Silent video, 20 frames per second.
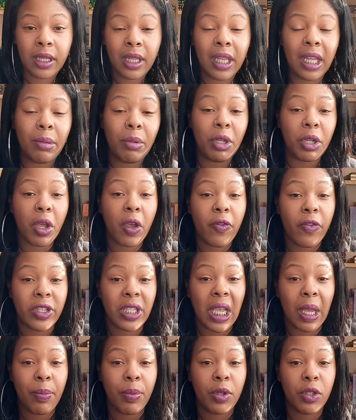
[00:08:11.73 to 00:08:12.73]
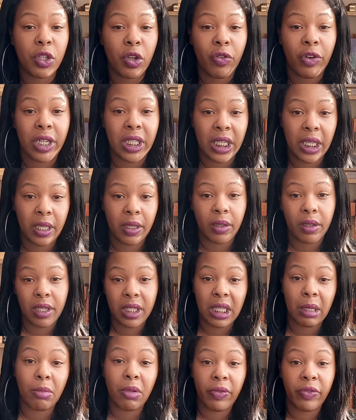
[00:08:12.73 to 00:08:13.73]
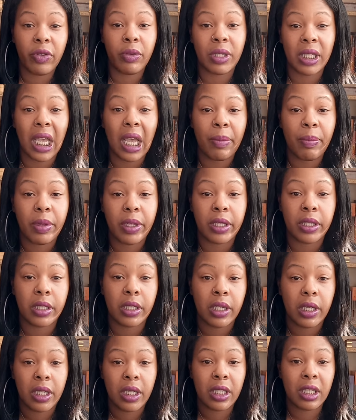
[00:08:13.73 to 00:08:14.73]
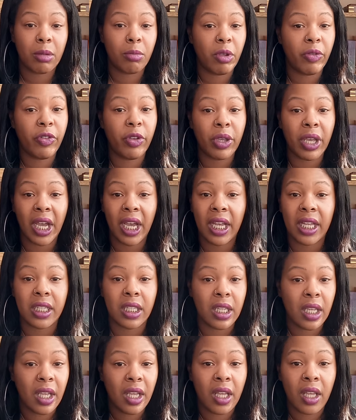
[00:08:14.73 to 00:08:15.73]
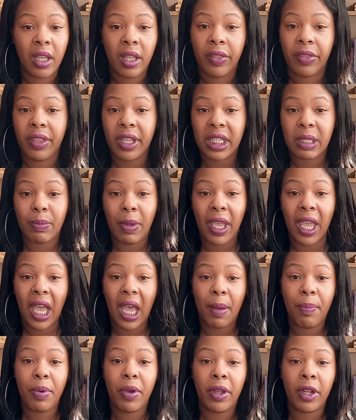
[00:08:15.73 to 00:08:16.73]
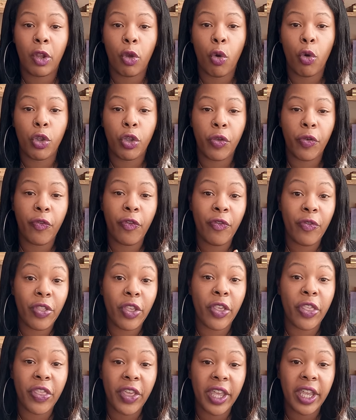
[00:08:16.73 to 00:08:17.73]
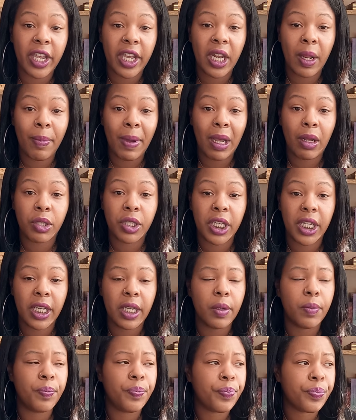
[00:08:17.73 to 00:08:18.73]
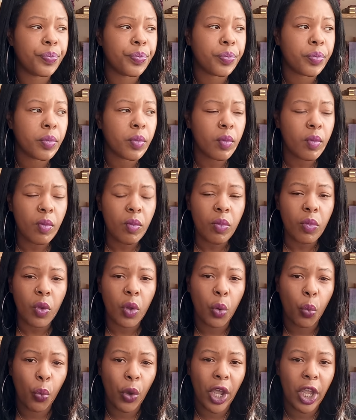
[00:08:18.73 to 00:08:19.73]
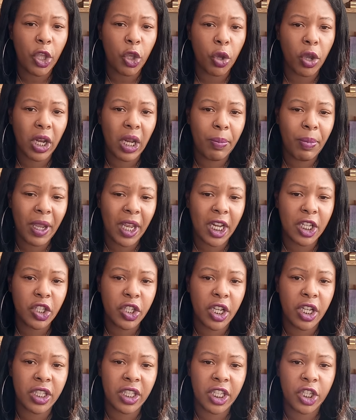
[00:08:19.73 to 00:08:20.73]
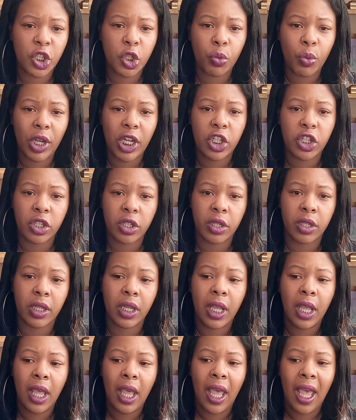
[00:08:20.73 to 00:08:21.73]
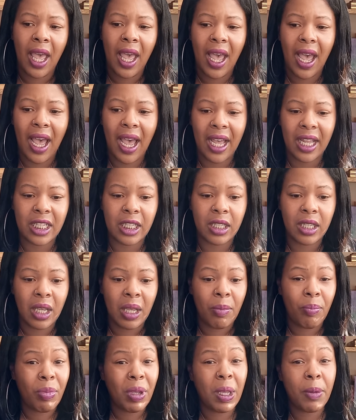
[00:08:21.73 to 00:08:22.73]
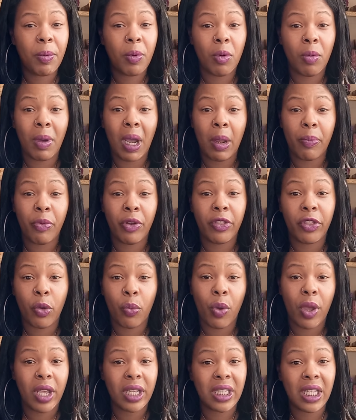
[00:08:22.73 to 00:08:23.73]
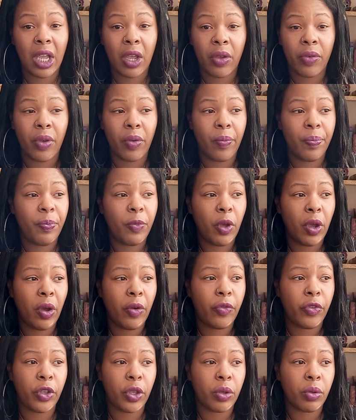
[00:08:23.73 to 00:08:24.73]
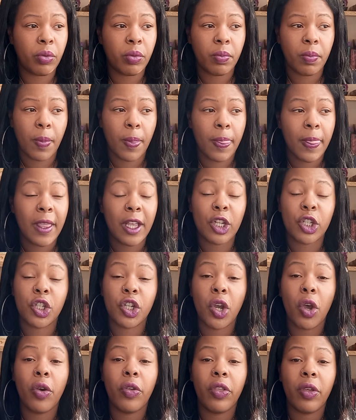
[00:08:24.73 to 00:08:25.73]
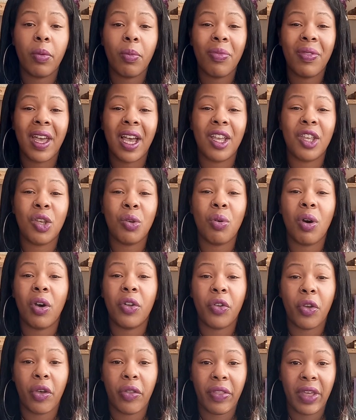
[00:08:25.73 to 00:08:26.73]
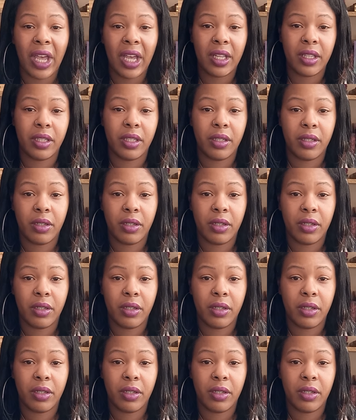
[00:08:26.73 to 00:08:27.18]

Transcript: Let me know if it's happened already, because some of you it's happened. Some of you guys, this may happen, or you're thinking about it, where you're going to be in a certain situation and people might bring the worst out of you. Show them that you are not that.